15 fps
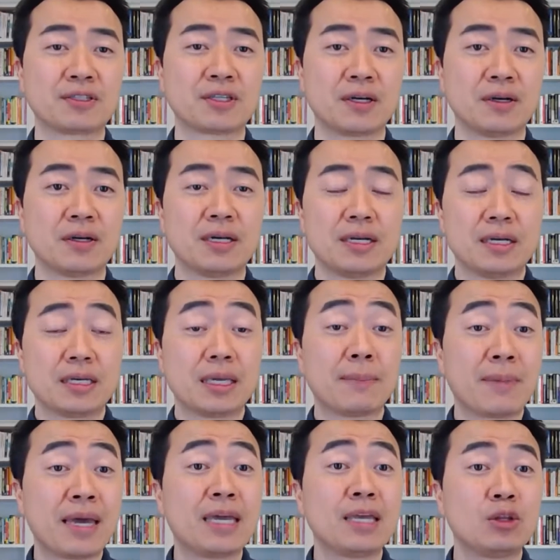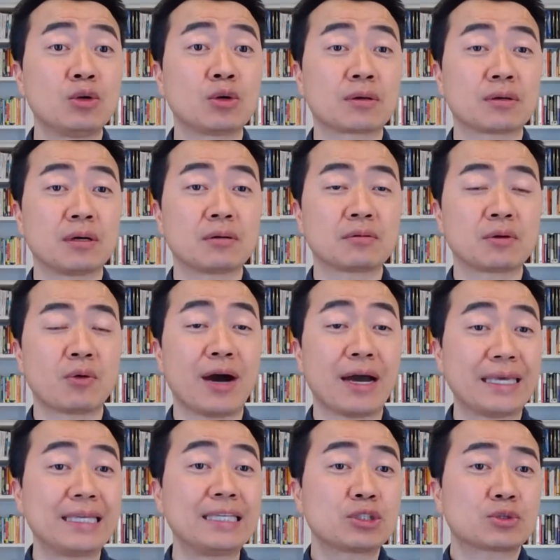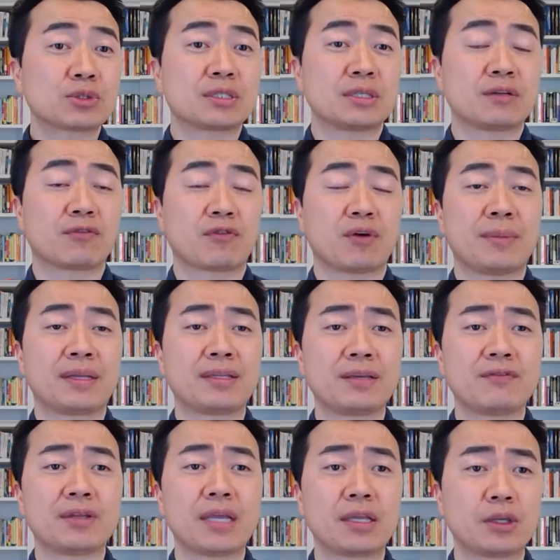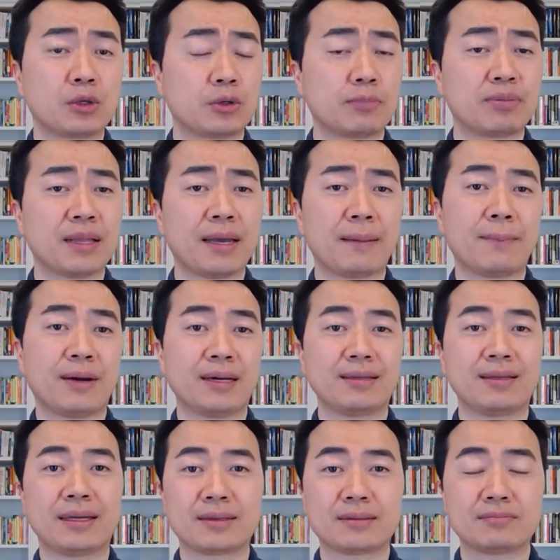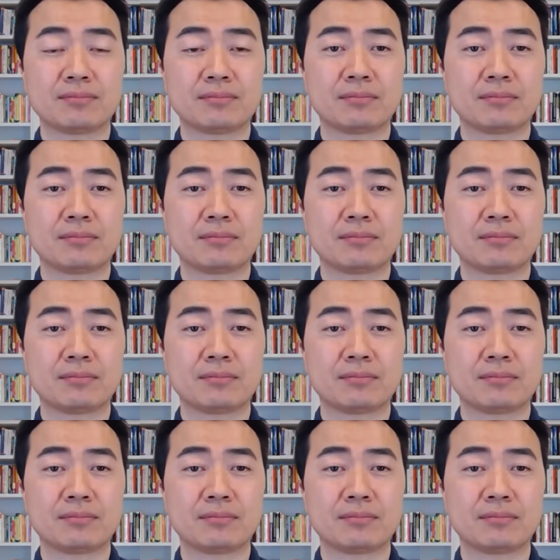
So it may look quite interesting from a dividend yield play, but like,